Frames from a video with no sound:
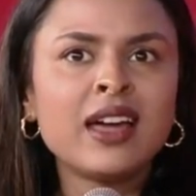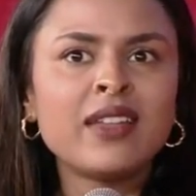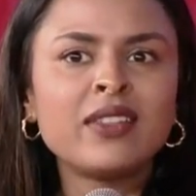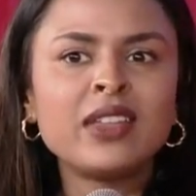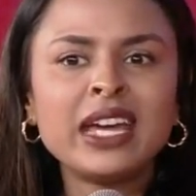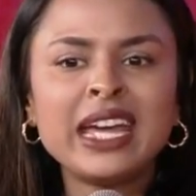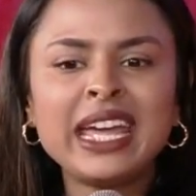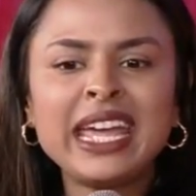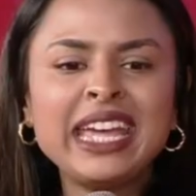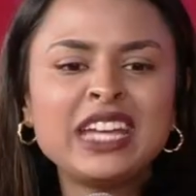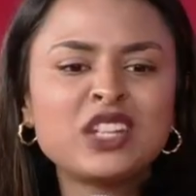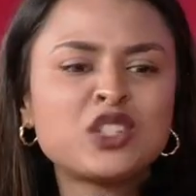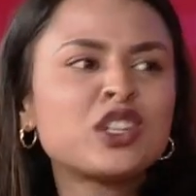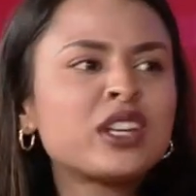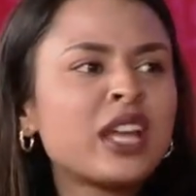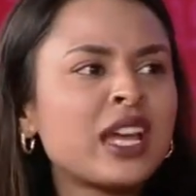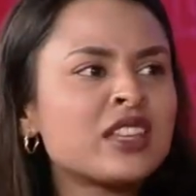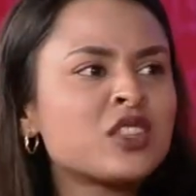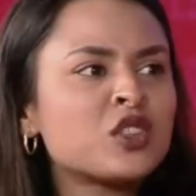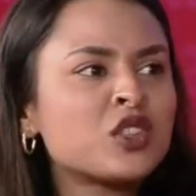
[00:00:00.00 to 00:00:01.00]
the
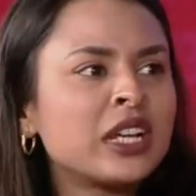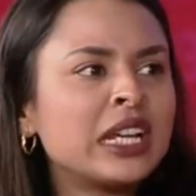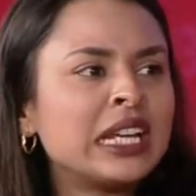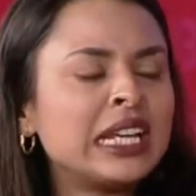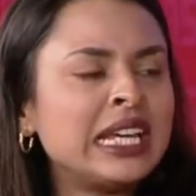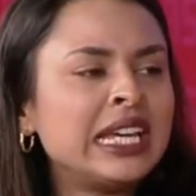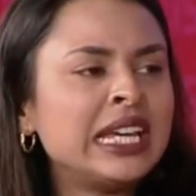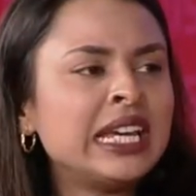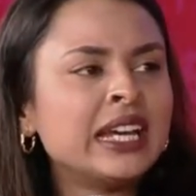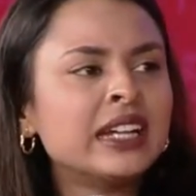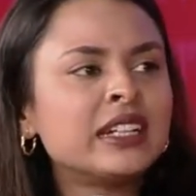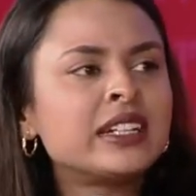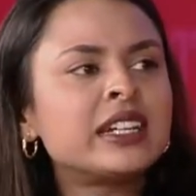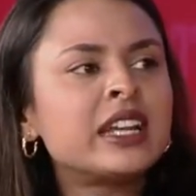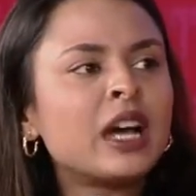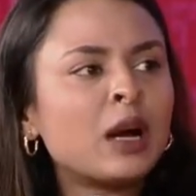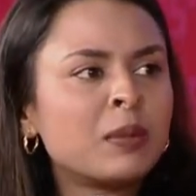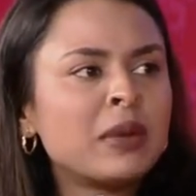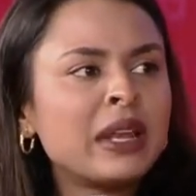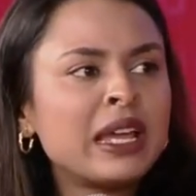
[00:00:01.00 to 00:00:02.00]
HNIs really
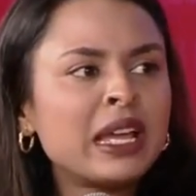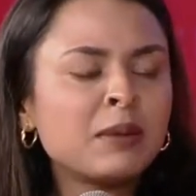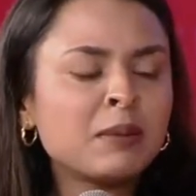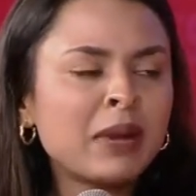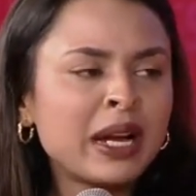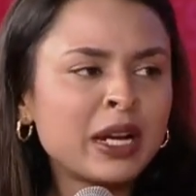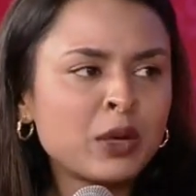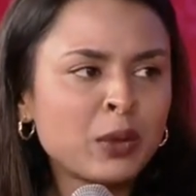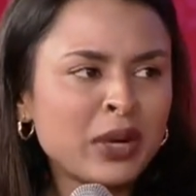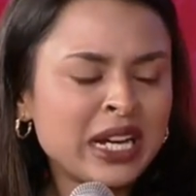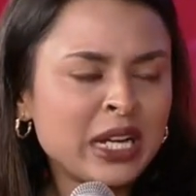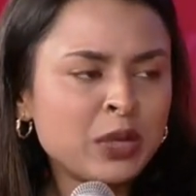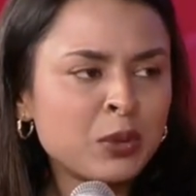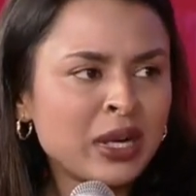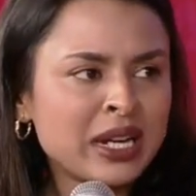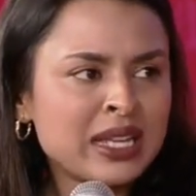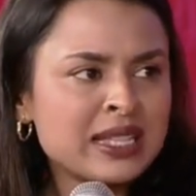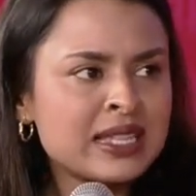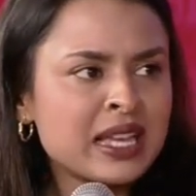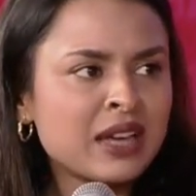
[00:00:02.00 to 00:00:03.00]
doubling by
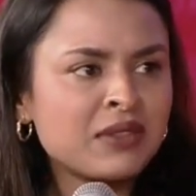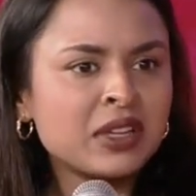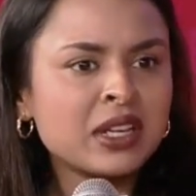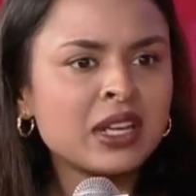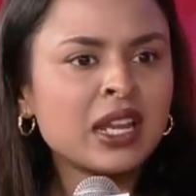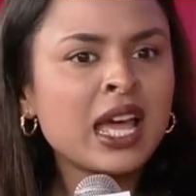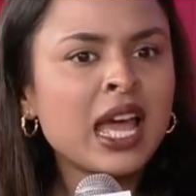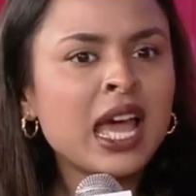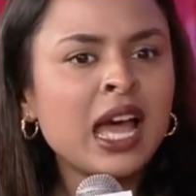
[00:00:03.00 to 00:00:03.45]
2027.